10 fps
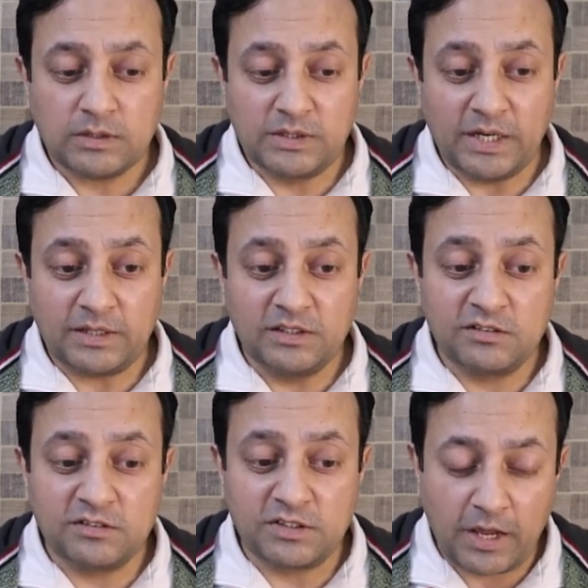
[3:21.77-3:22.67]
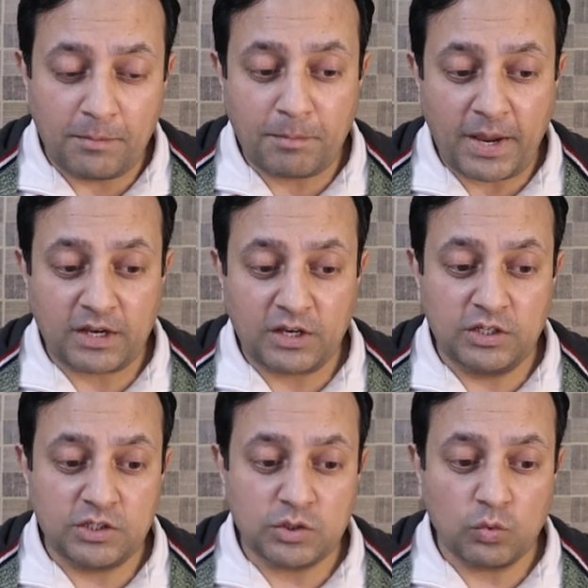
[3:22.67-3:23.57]
that the same
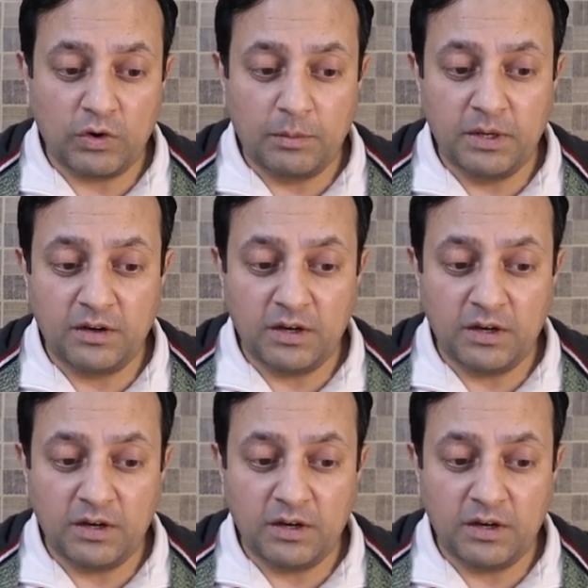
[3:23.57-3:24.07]
package will be